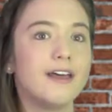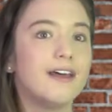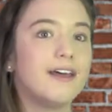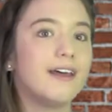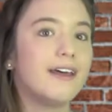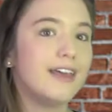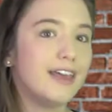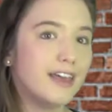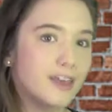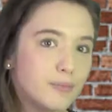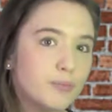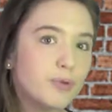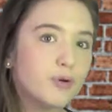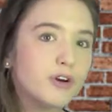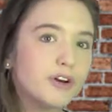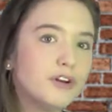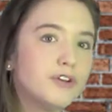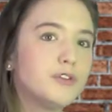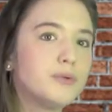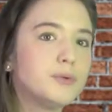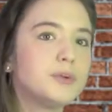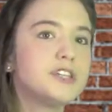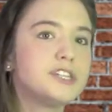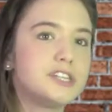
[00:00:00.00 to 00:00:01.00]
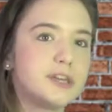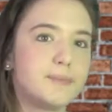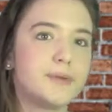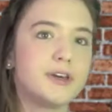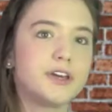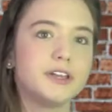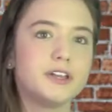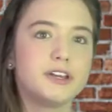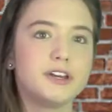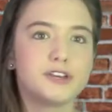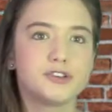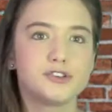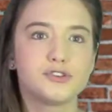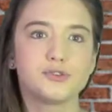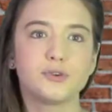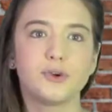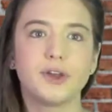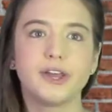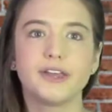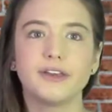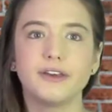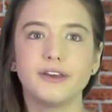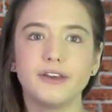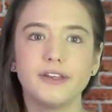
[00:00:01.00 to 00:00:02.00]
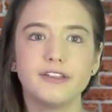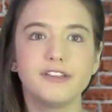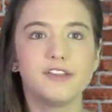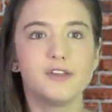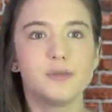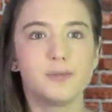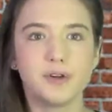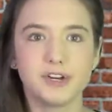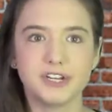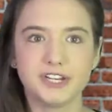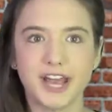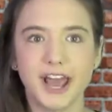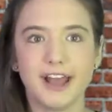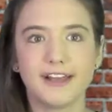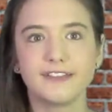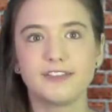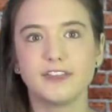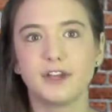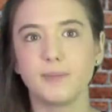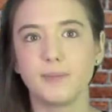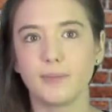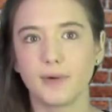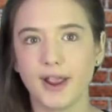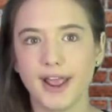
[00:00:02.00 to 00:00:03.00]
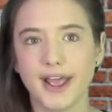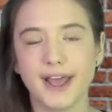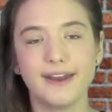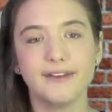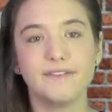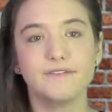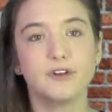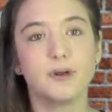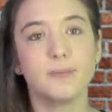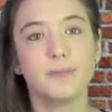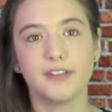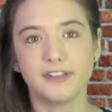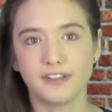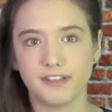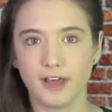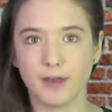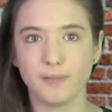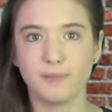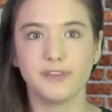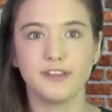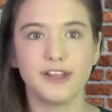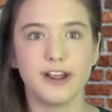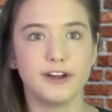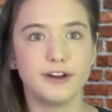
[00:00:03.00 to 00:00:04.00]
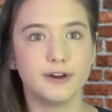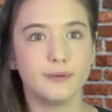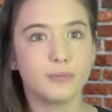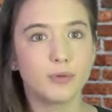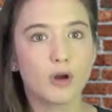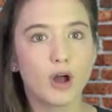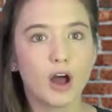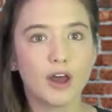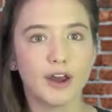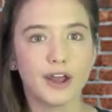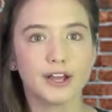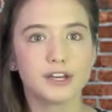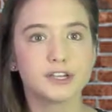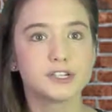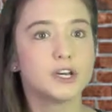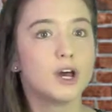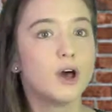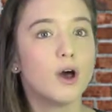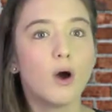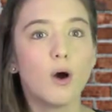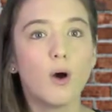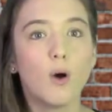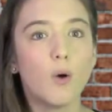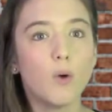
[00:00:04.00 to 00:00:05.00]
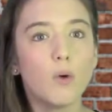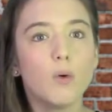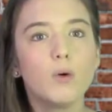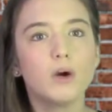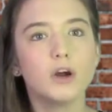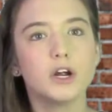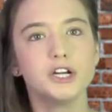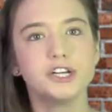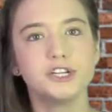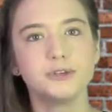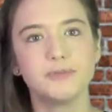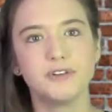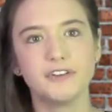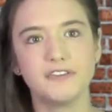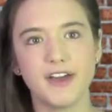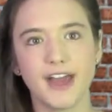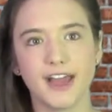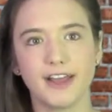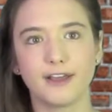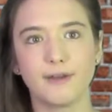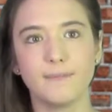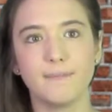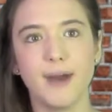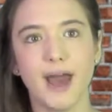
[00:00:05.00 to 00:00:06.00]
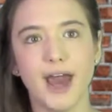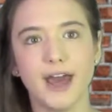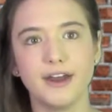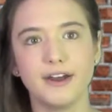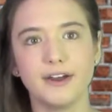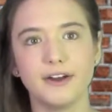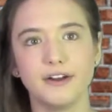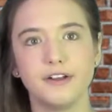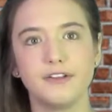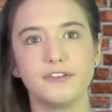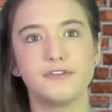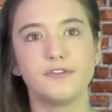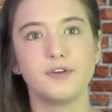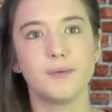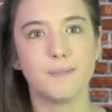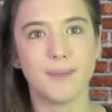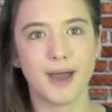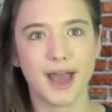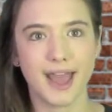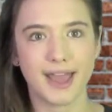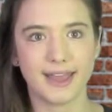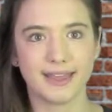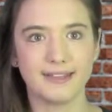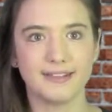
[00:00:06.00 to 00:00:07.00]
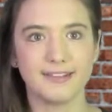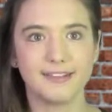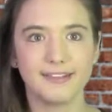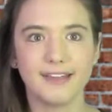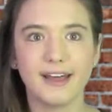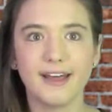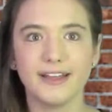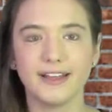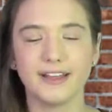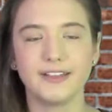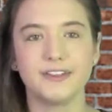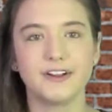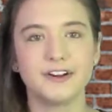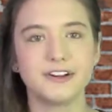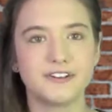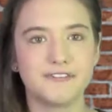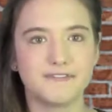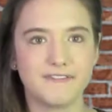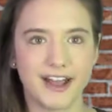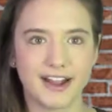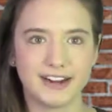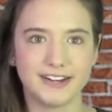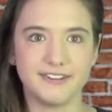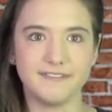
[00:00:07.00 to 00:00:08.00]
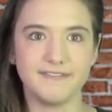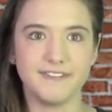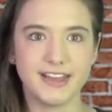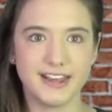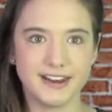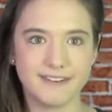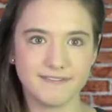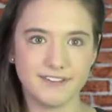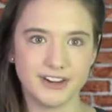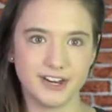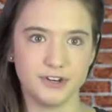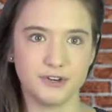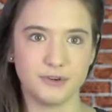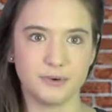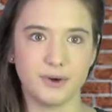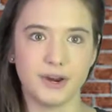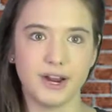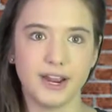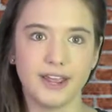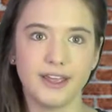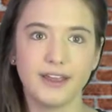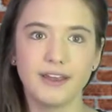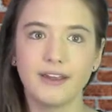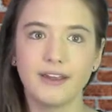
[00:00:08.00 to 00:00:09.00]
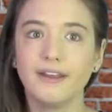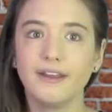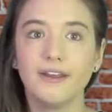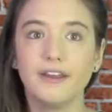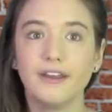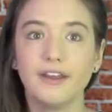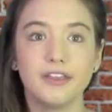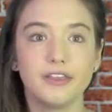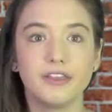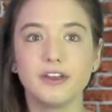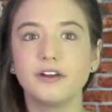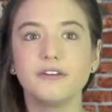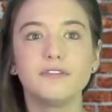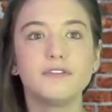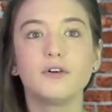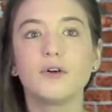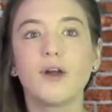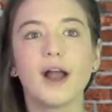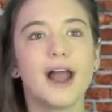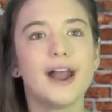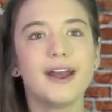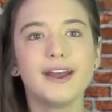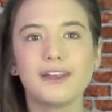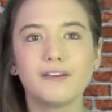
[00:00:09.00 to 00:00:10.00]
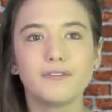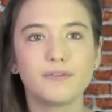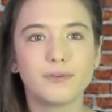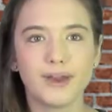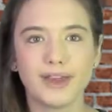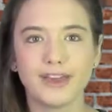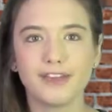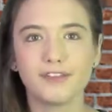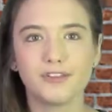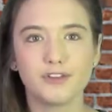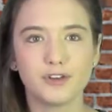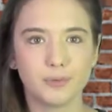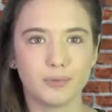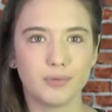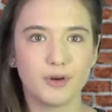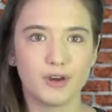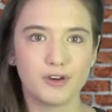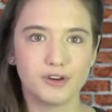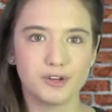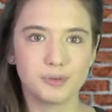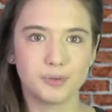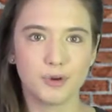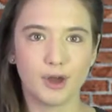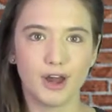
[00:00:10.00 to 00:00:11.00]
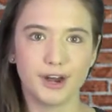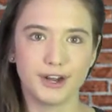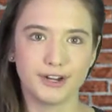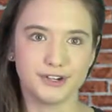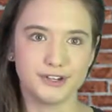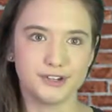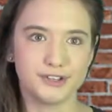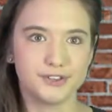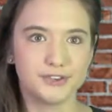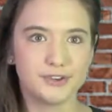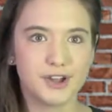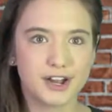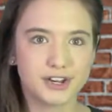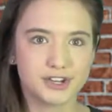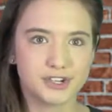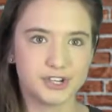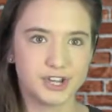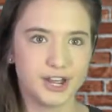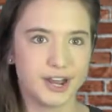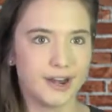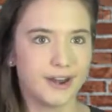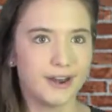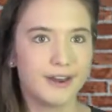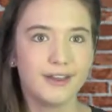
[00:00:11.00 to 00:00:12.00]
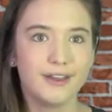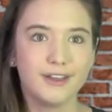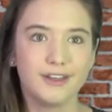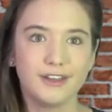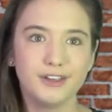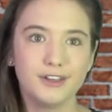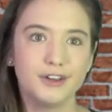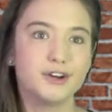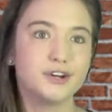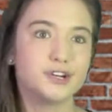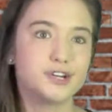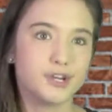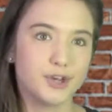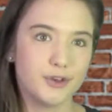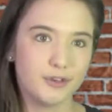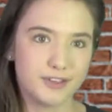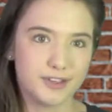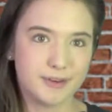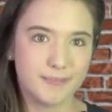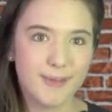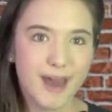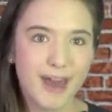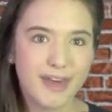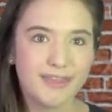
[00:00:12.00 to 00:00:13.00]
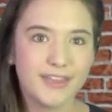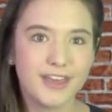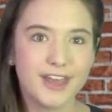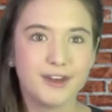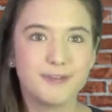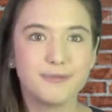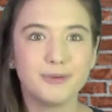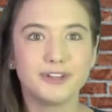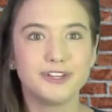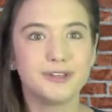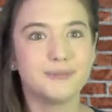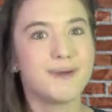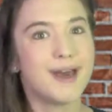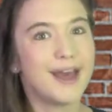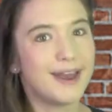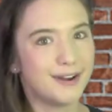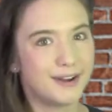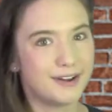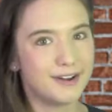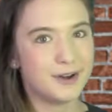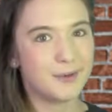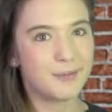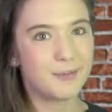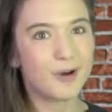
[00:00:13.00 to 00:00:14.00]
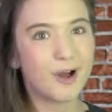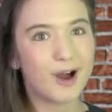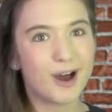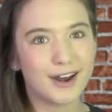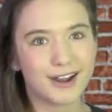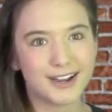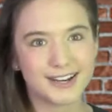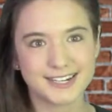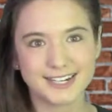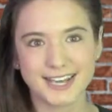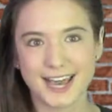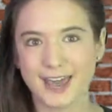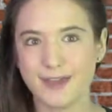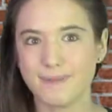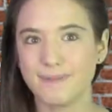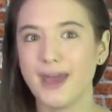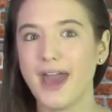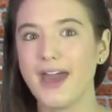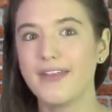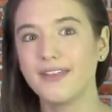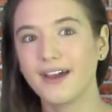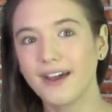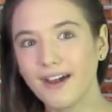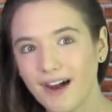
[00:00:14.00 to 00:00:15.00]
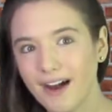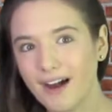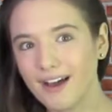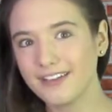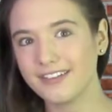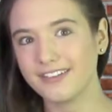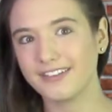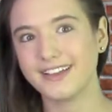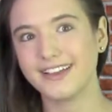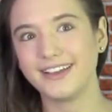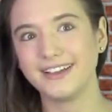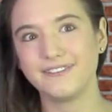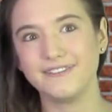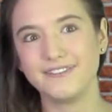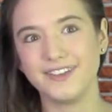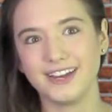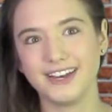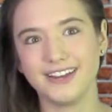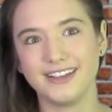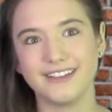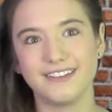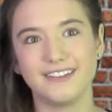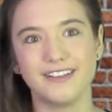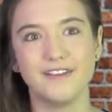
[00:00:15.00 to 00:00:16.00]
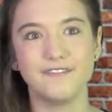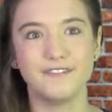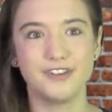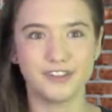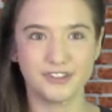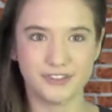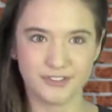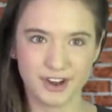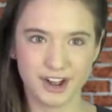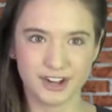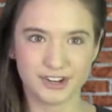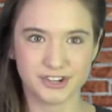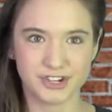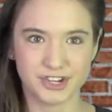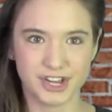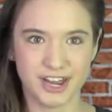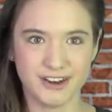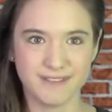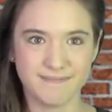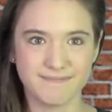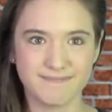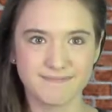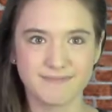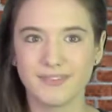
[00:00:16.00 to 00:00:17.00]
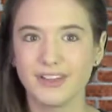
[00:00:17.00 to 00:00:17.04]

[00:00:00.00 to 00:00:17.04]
Importers will typically destroy goods to protect their brand from a substandard product, or to prevent competitors from buying and selling their defective inventory. There are a variety of ways to approach product destruction. Your chosen method will depend on your product type and the cost and convenience of destruction.